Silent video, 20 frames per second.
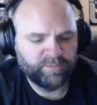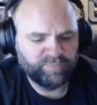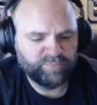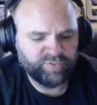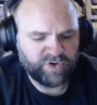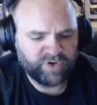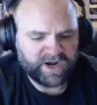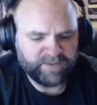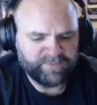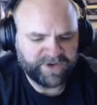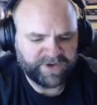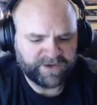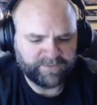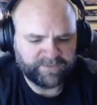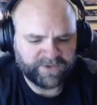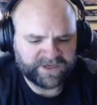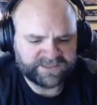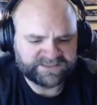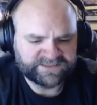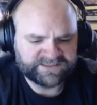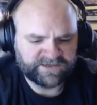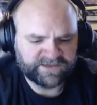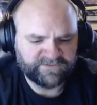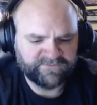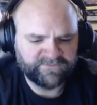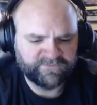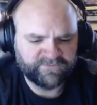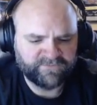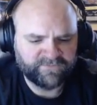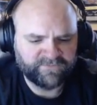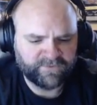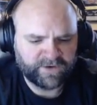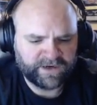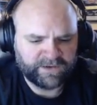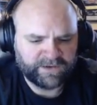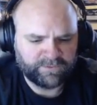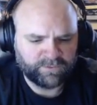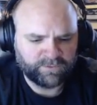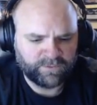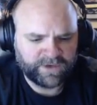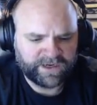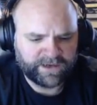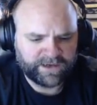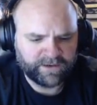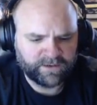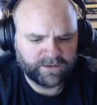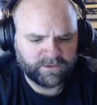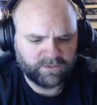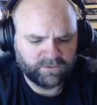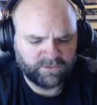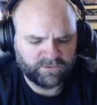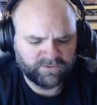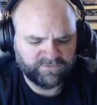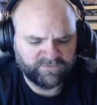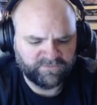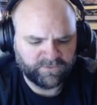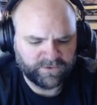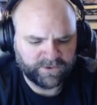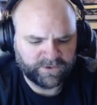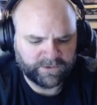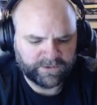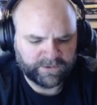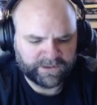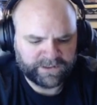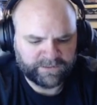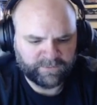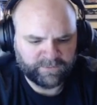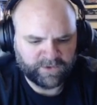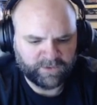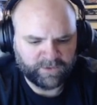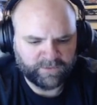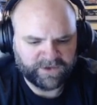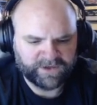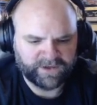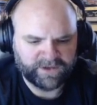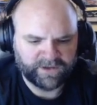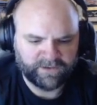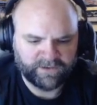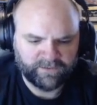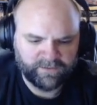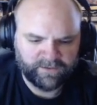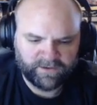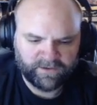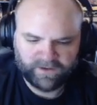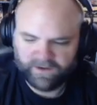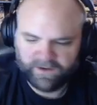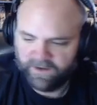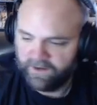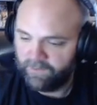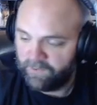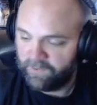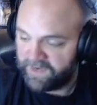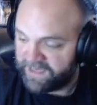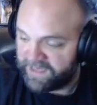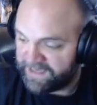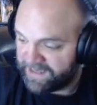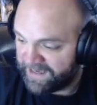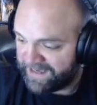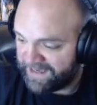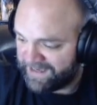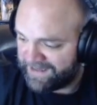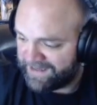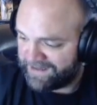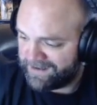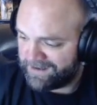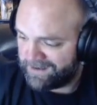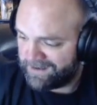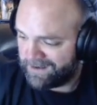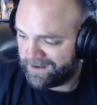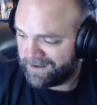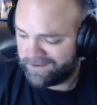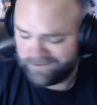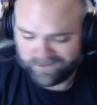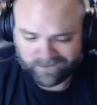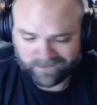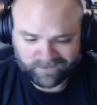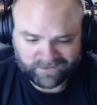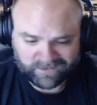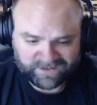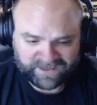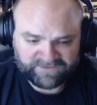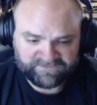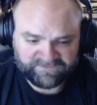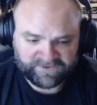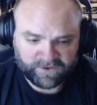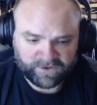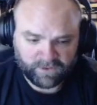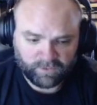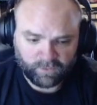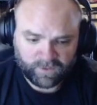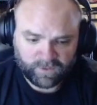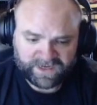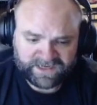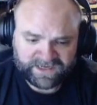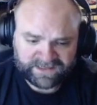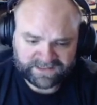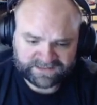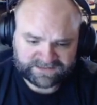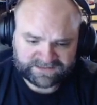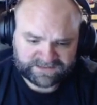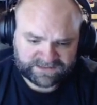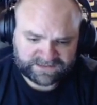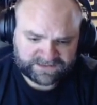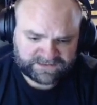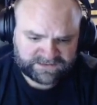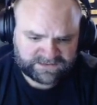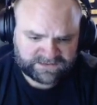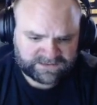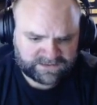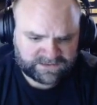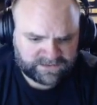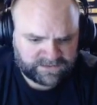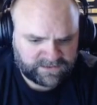prepping myself for a rare cold foil any moment now. We got another Leave No Witnesses.